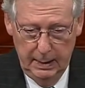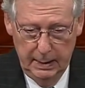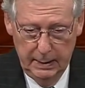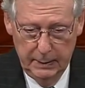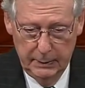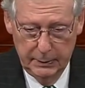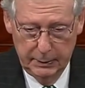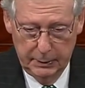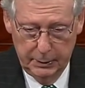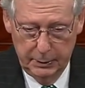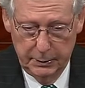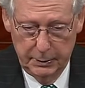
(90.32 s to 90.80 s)

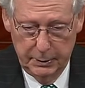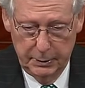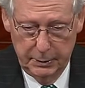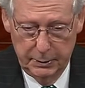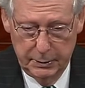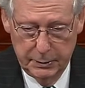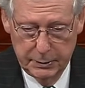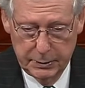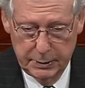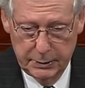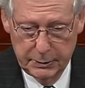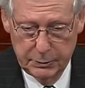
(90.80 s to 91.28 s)
The good
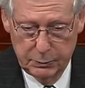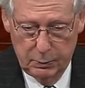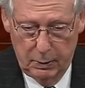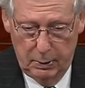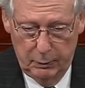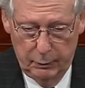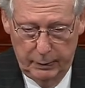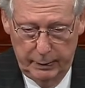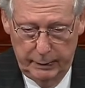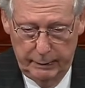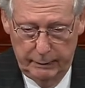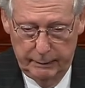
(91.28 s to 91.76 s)
news is what
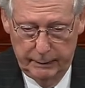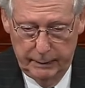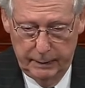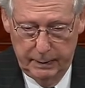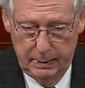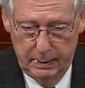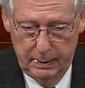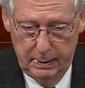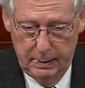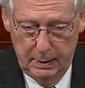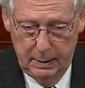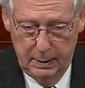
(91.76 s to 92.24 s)
we
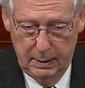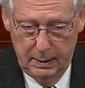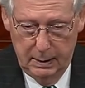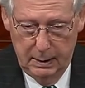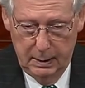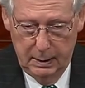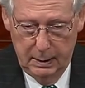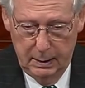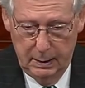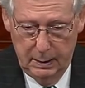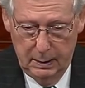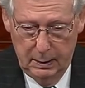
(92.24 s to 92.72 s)

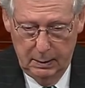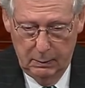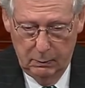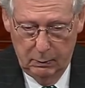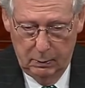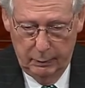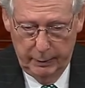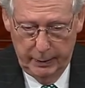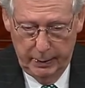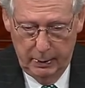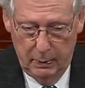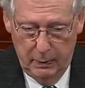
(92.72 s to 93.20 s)

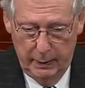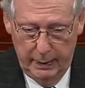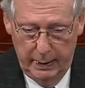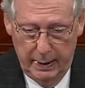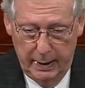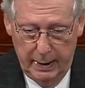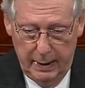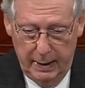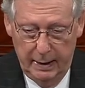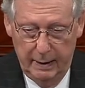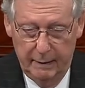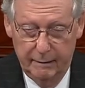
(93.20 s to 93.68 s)
already
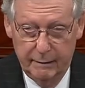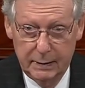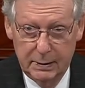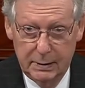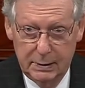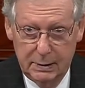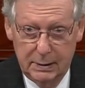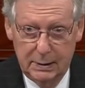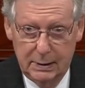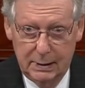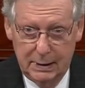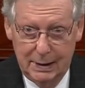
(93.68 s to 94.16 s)
have
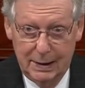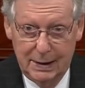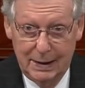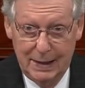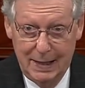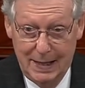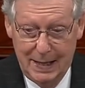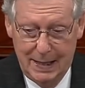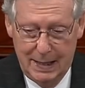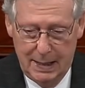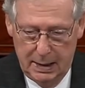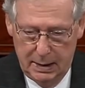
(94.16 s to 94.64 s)
in
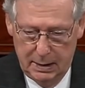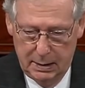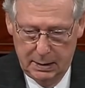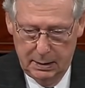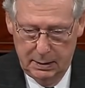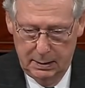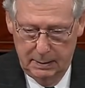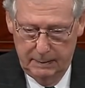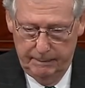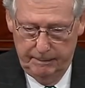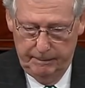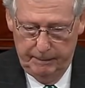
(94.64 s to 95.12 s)
hand,
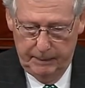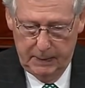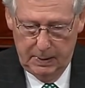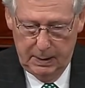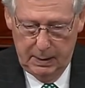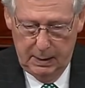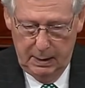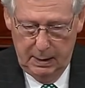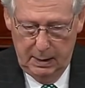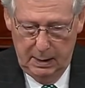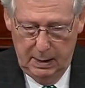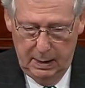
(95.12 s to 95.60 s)

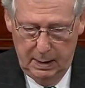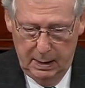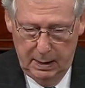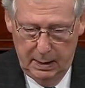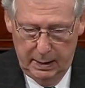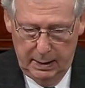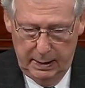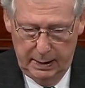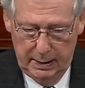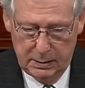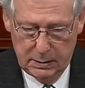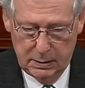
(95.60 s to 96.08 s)

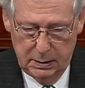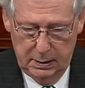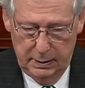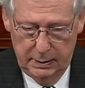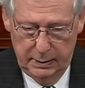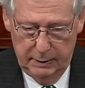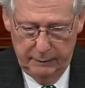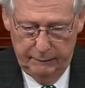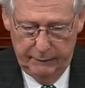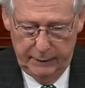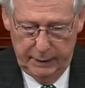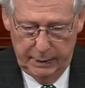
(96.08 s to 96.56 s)
an excellent
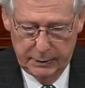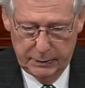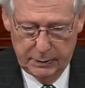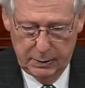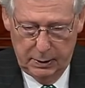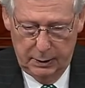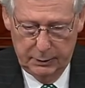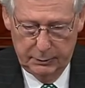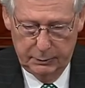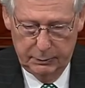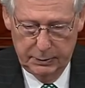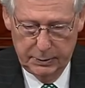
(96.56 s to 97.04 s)
defense
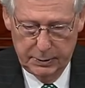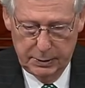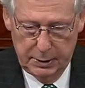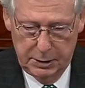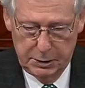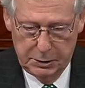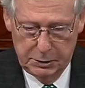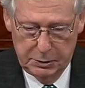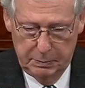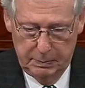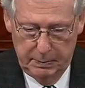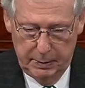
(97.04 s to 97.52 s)

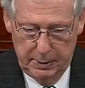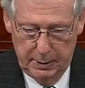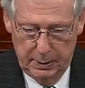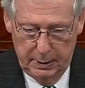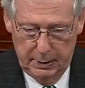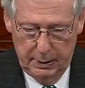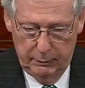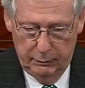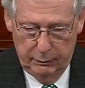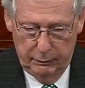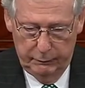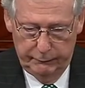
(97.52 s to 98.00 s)
authorization bill
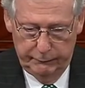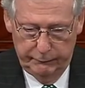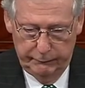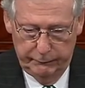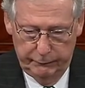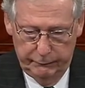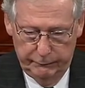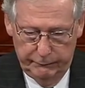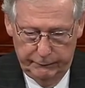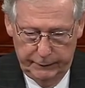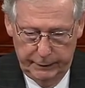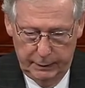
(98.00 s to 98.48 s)
that will
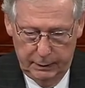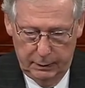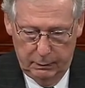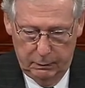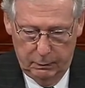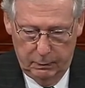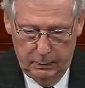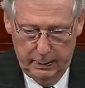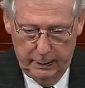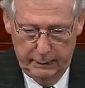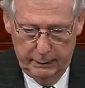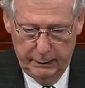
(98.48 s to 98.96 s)
fulfill
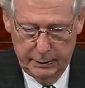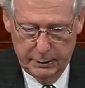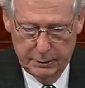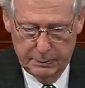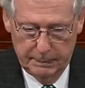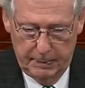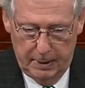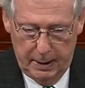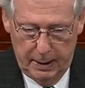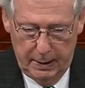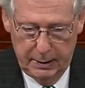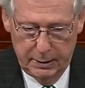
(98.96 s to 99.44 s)
one of this
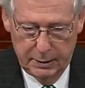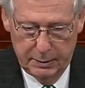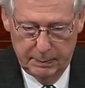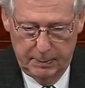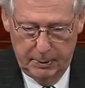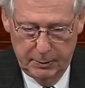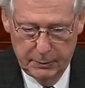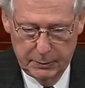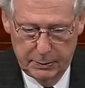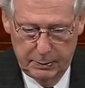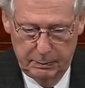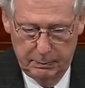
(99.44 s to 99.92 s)
body's
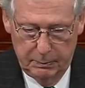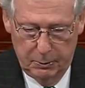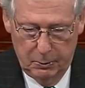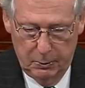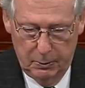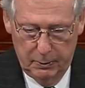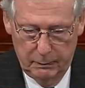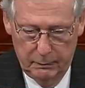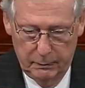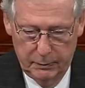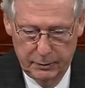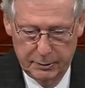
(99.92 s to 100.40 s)
most
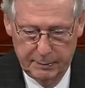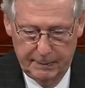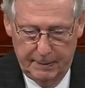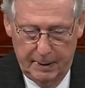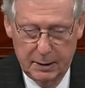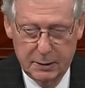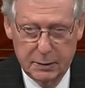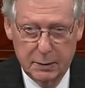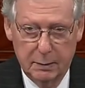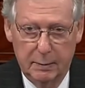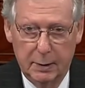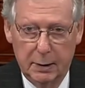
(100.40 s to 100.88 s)
important
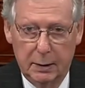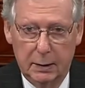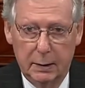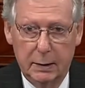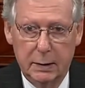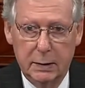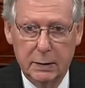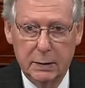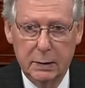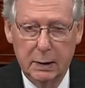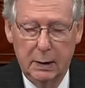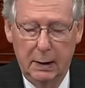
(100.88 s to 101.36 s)

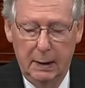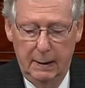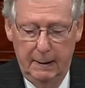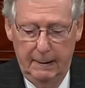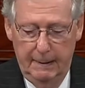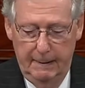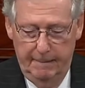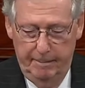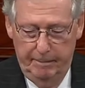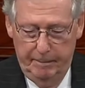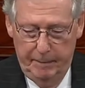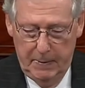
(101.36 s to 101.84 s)
responsibilities
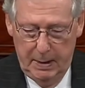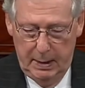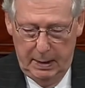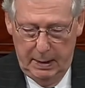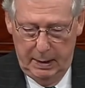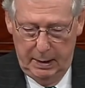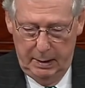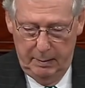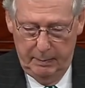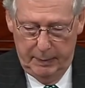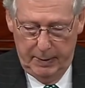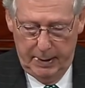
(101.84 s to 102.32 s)

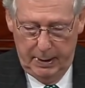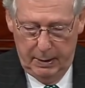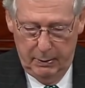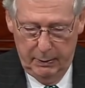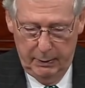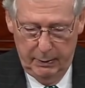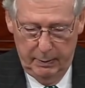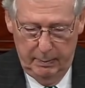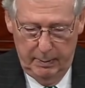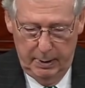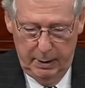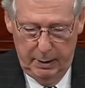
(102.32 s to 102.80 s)
and empower
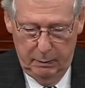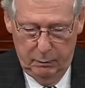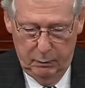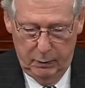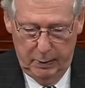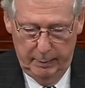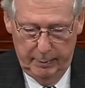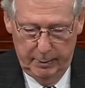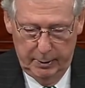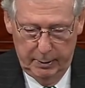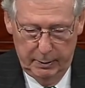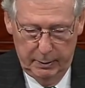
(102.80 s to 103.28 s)
the men and
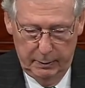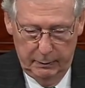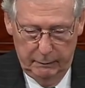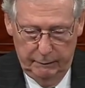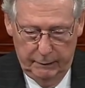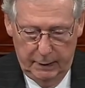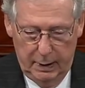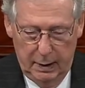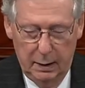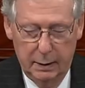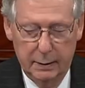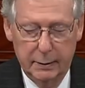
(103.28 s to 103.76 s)
women who
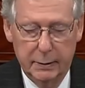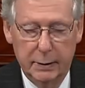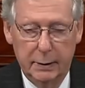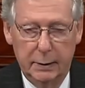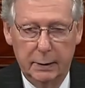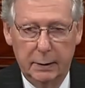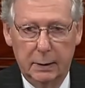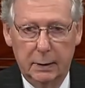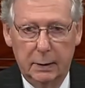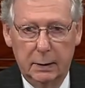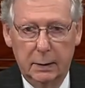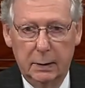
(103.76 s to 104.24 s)

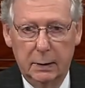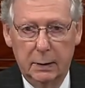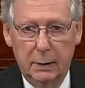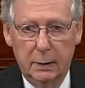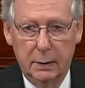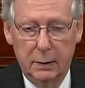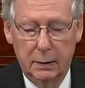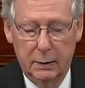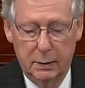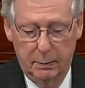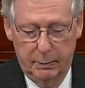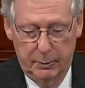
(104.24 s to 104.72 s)
volunteer
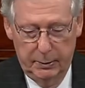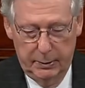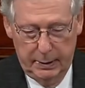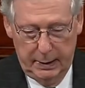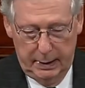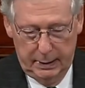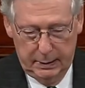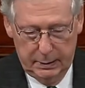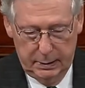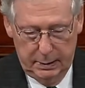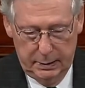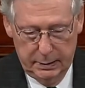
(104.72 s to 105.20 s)
to
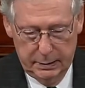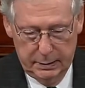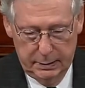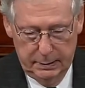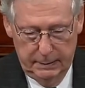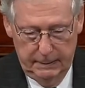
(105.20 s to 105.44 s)
protect us.